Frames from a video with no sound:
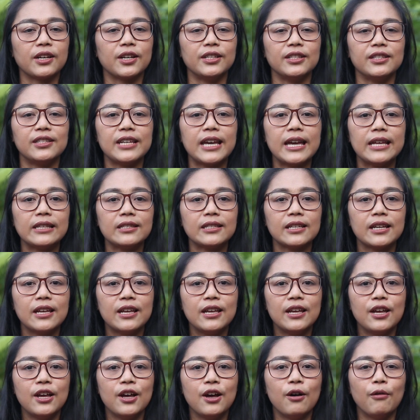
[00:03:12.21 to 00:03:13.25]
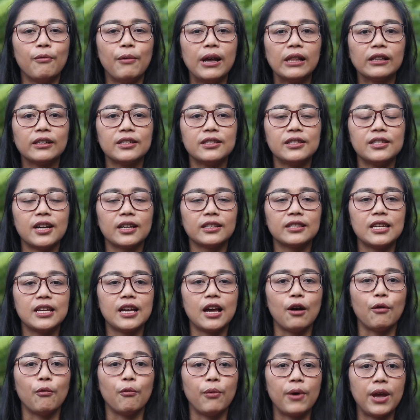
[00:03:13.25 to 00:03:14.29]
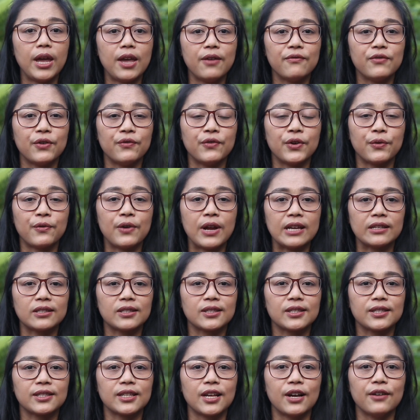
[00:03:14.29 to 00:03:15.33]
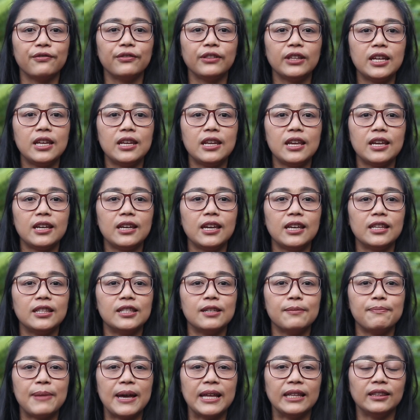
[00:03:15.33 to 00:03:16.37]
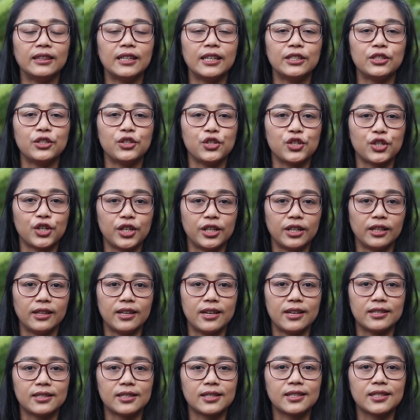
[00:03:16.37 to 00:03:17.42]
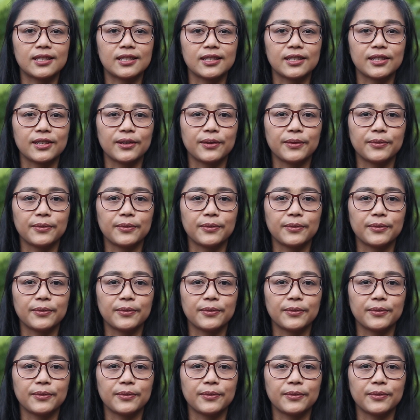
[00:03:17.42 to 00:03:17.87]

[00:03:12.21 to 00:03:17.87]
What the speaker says: content while conducting a wave of arrests of leading independent journalists.